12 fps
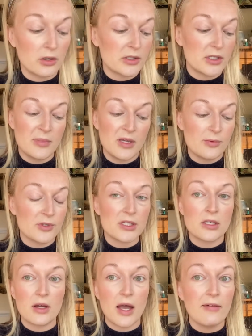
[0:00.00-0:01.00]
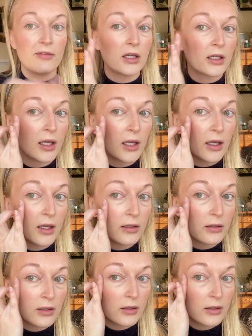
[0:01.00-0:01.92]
Some people still have it, and